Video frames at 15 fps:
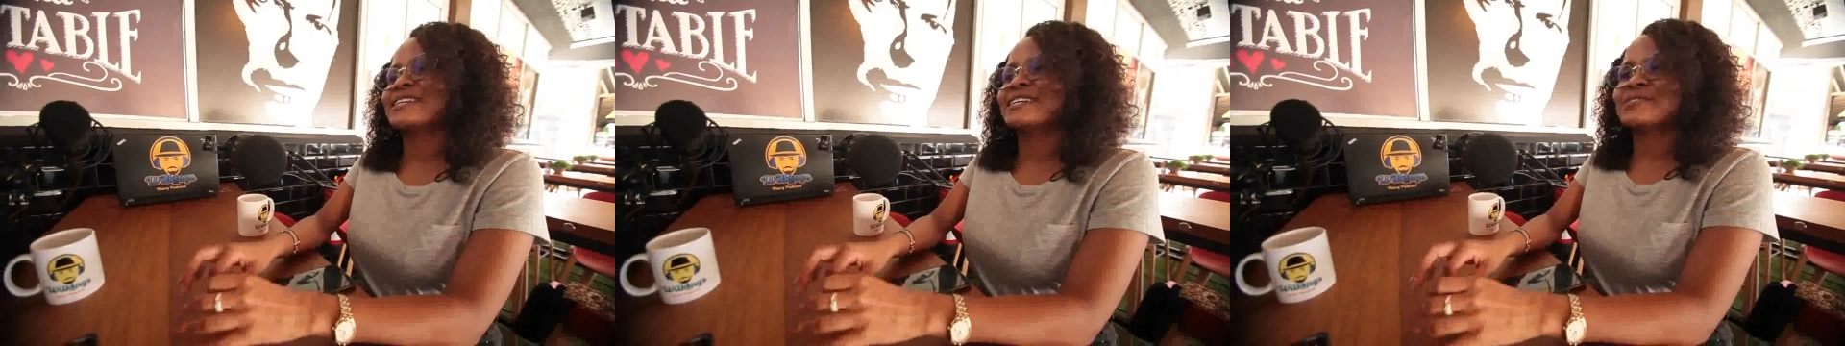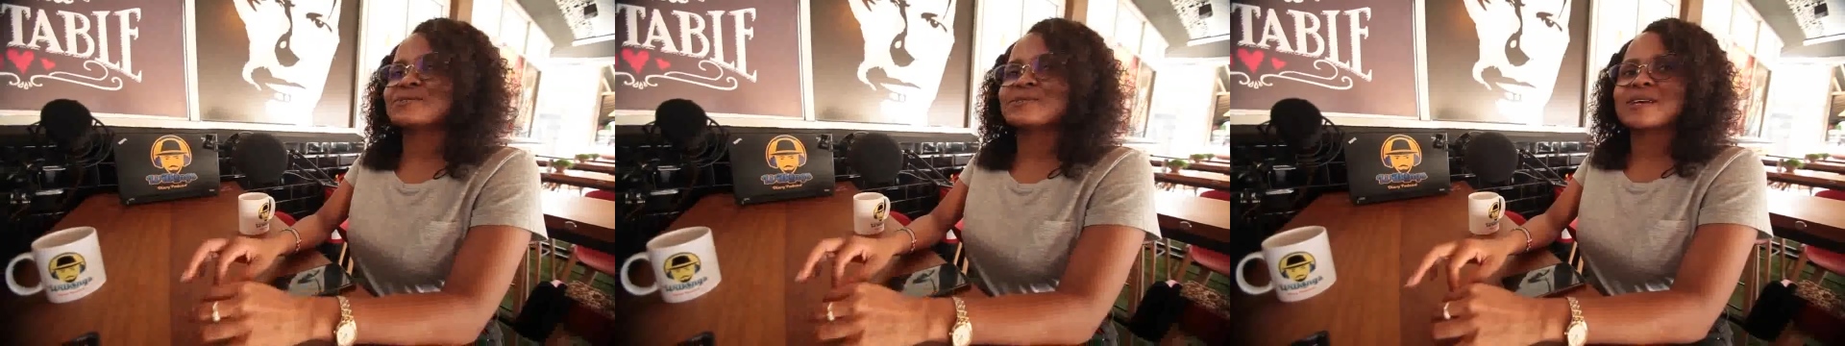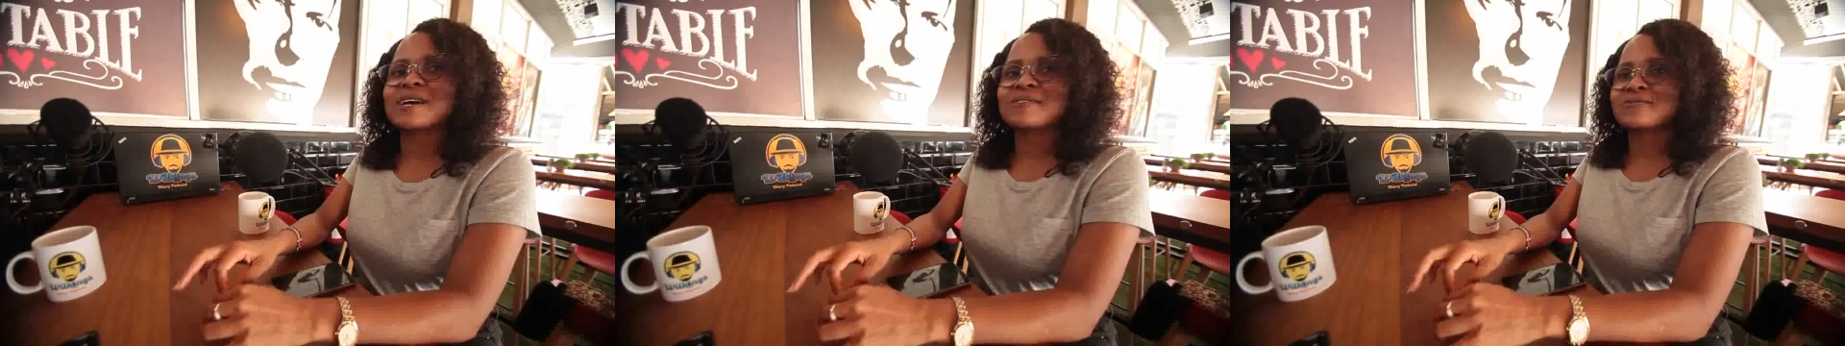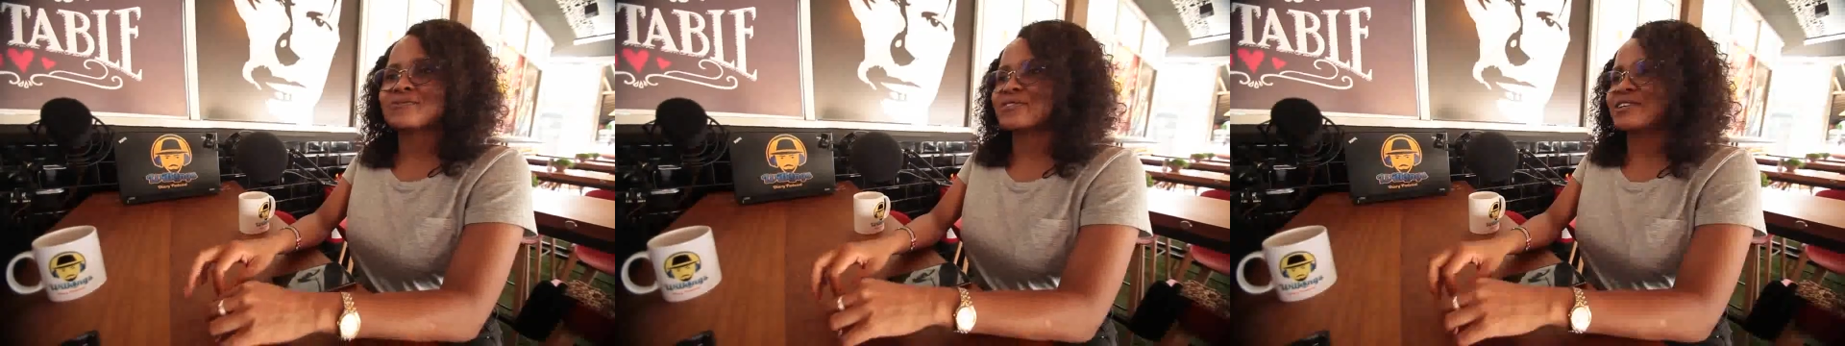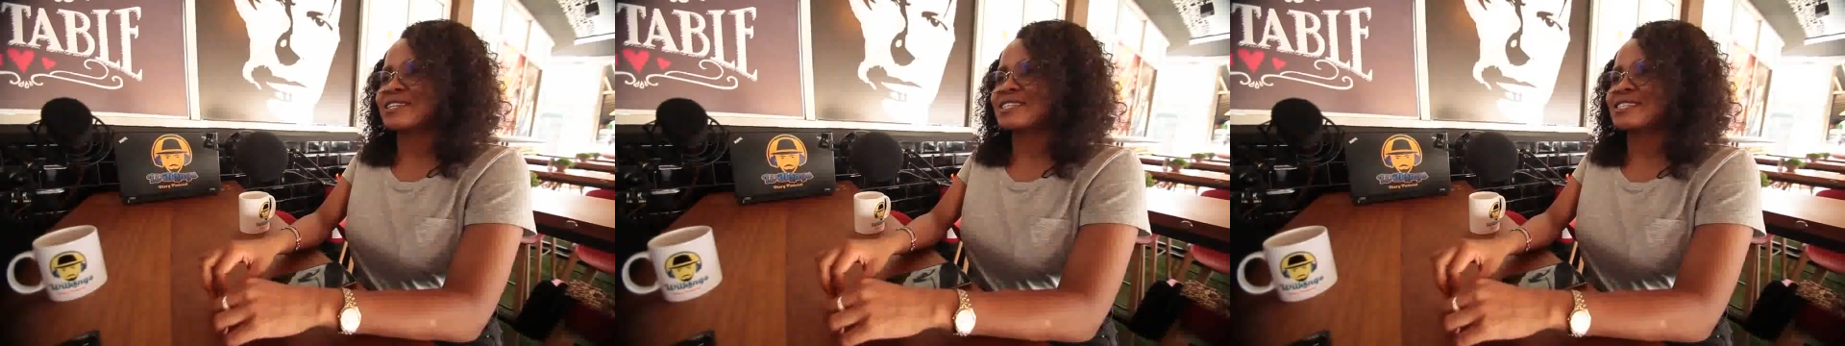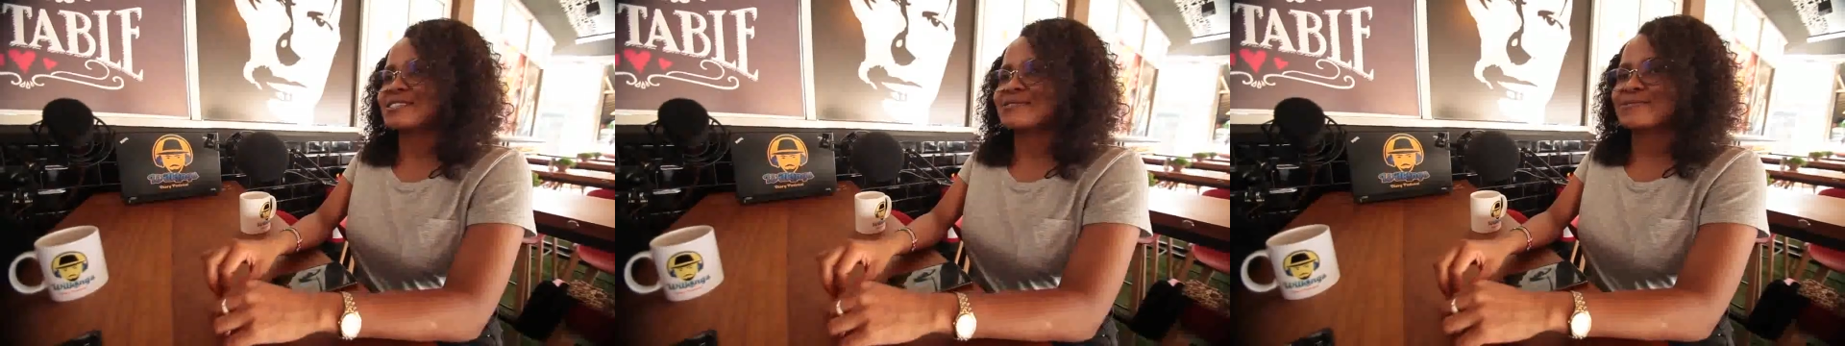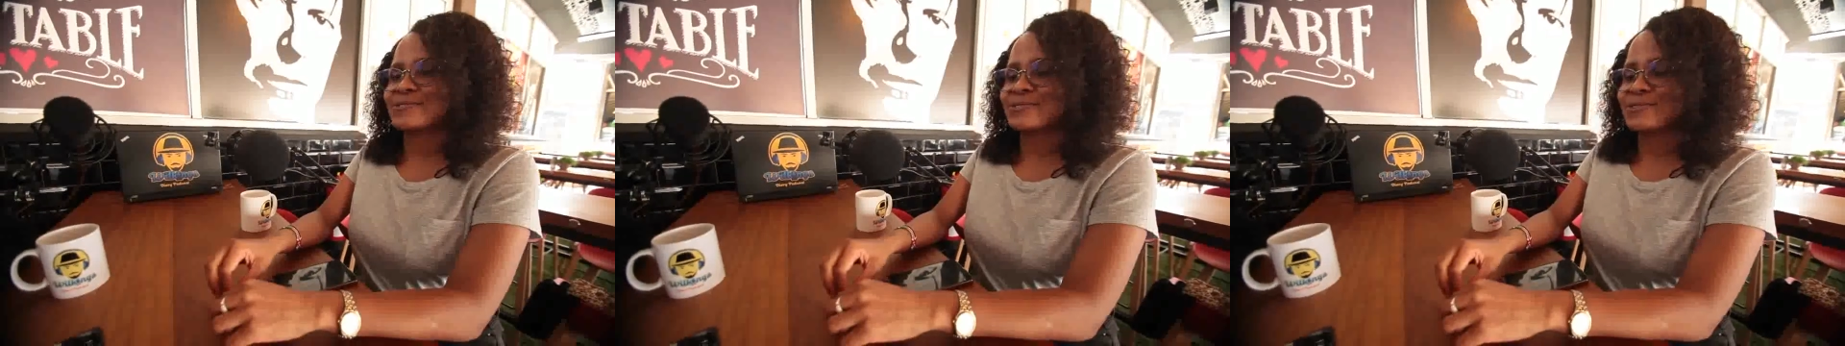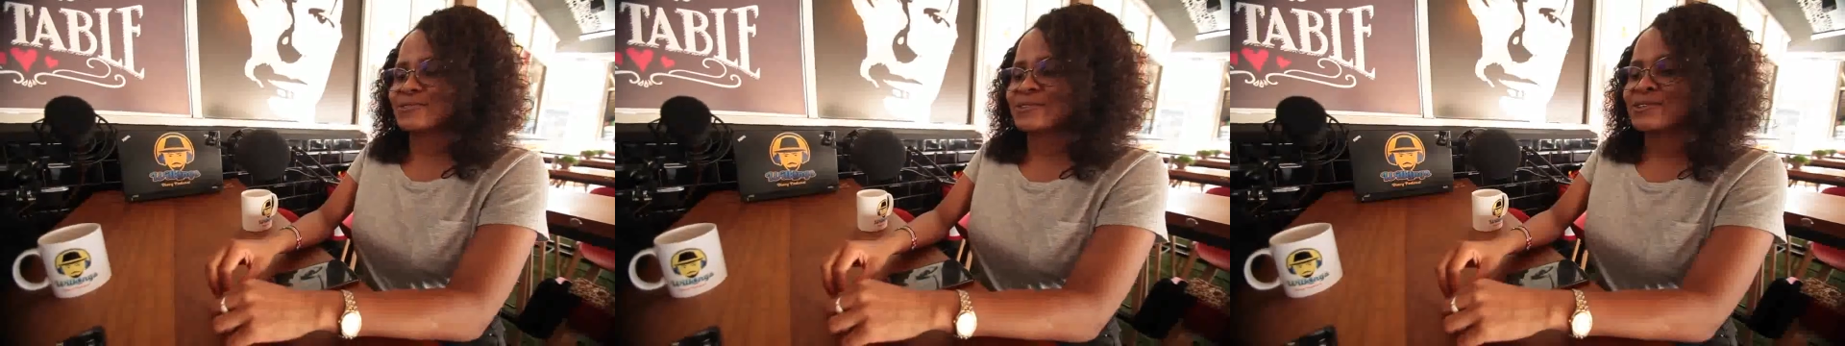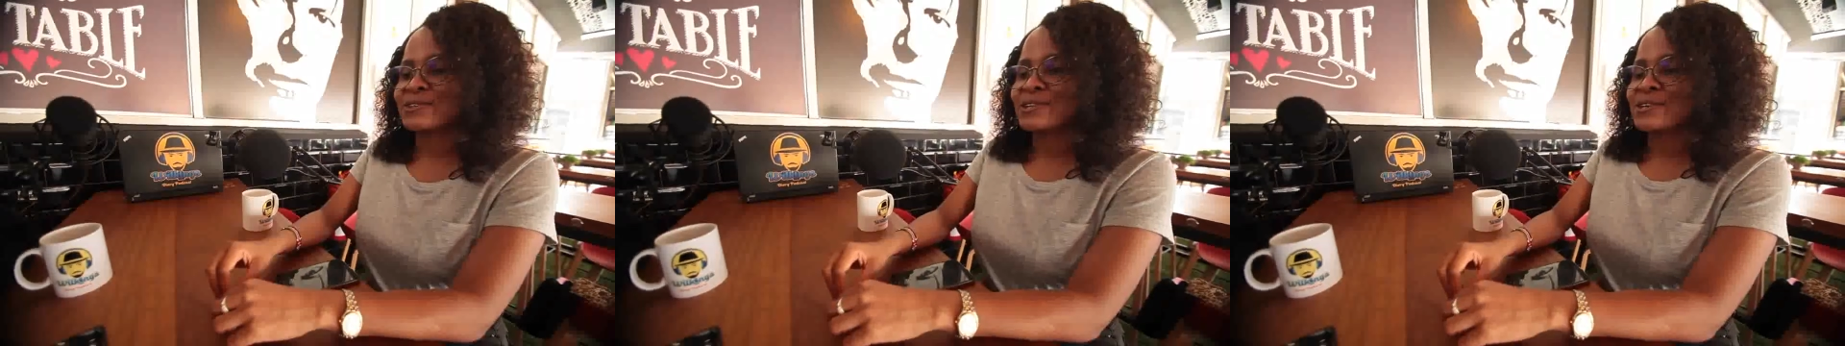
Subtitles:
that we have friends for